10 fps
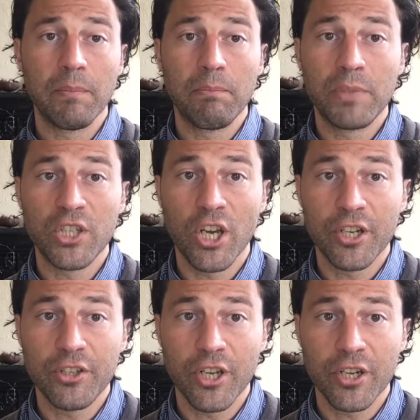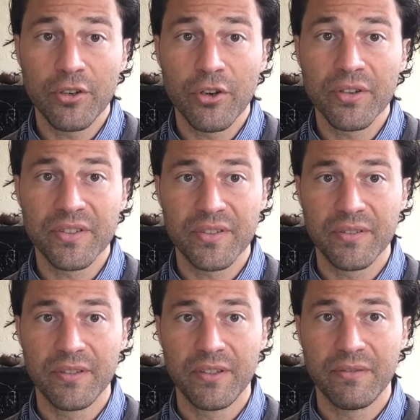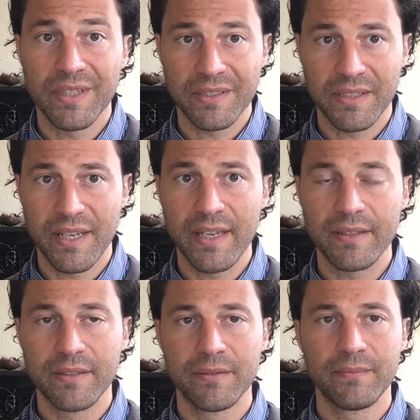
But you got you got to notice if that's the case,